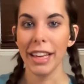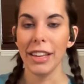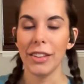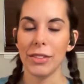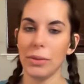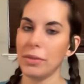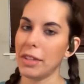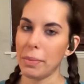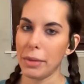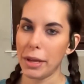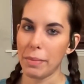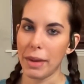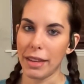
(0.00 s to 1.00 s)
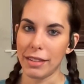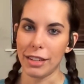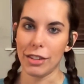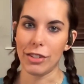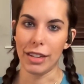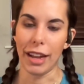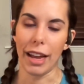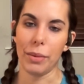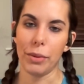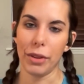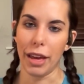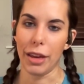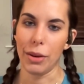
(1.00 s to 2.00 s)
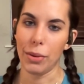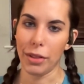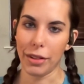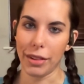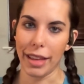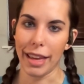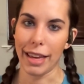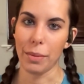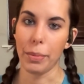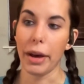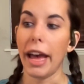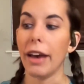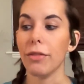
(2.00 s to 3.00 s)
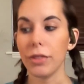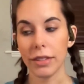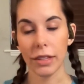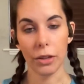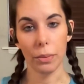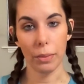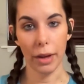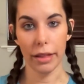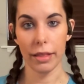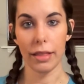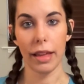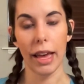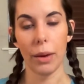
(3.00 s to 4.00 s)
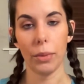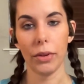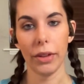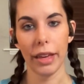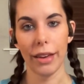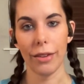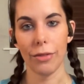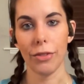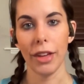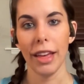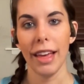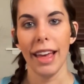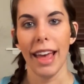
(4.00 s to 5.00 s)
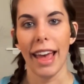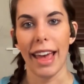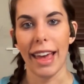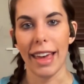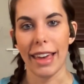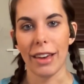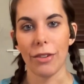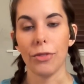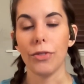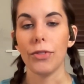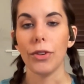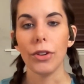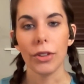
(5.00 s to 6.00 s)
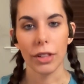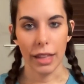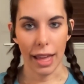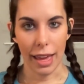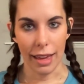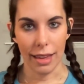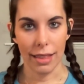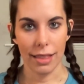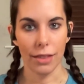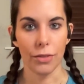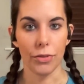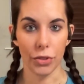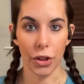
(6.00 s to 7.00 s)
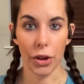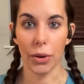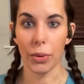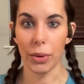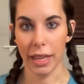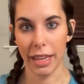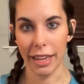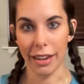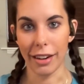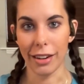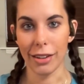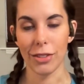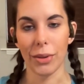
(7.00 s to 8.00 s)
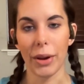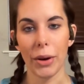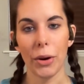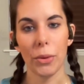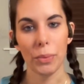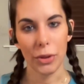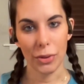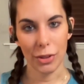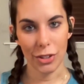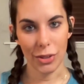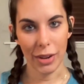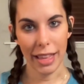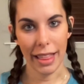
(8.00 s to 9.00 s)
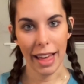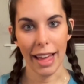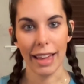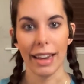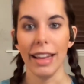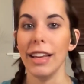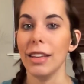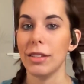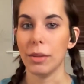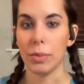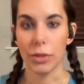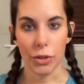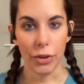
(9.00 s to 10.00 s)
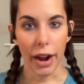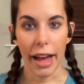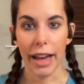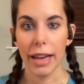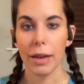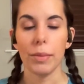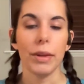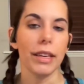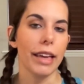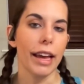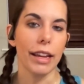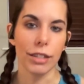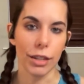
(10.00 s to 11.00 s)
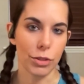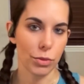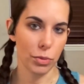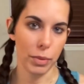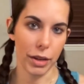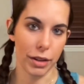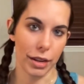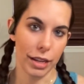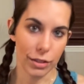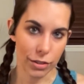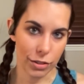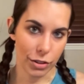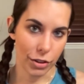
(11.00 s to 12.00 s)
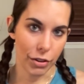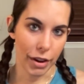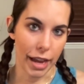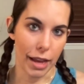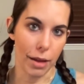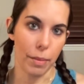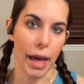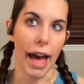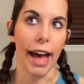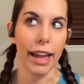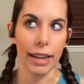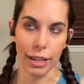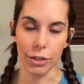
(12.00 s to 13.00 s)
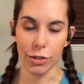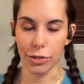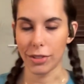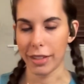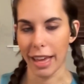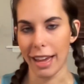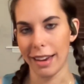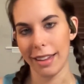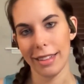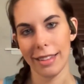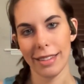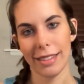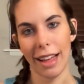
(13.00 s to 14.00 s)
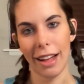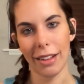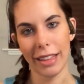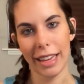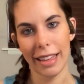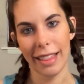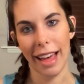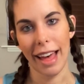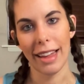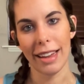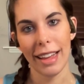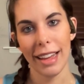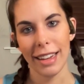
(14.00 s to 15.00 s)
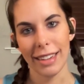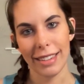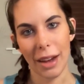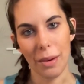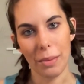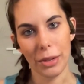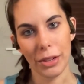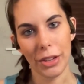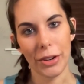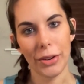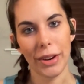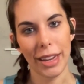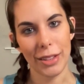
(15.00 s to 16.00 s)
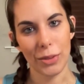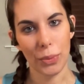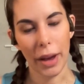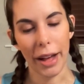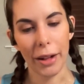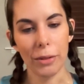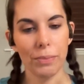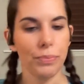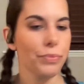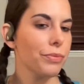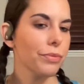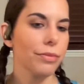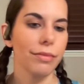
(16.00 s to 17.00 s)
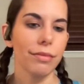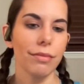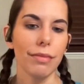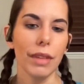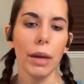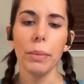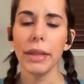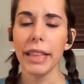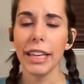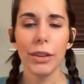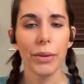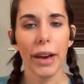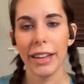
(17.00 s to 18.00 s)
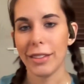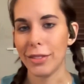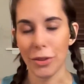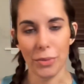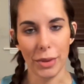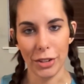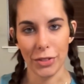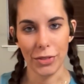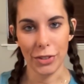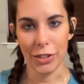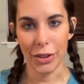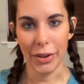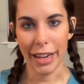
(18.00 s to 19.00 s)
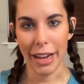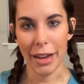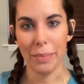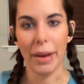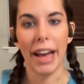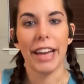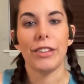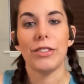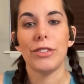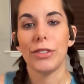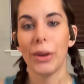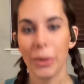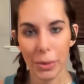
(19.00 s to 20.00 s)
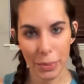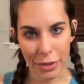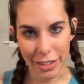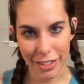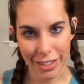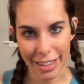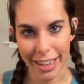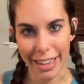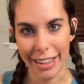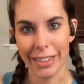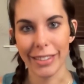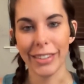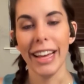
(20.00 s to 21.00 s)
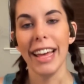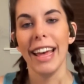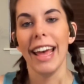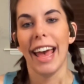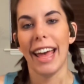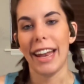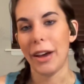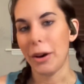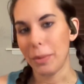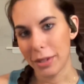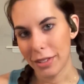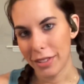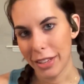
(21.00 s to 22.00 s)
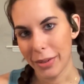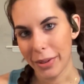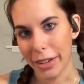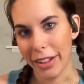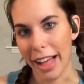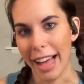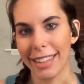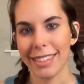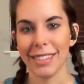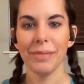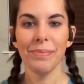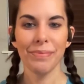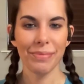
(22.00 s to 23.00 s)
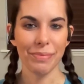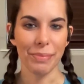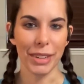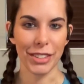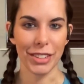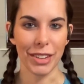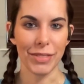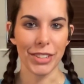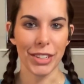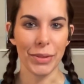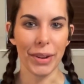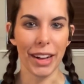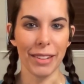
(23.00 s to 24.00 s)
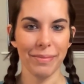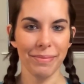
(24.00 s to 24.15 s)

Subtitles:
So send me a message and I will get you the link. But every single month, I will give a full length flow here. So I hope you enjoy that. Subscribe, get in touch with me on Instagram at Nature's Cadence. I'll link that down below as well. But thank you guys so much for showing up. I so appreciate you, and I hope to see you in class. Much love to you all.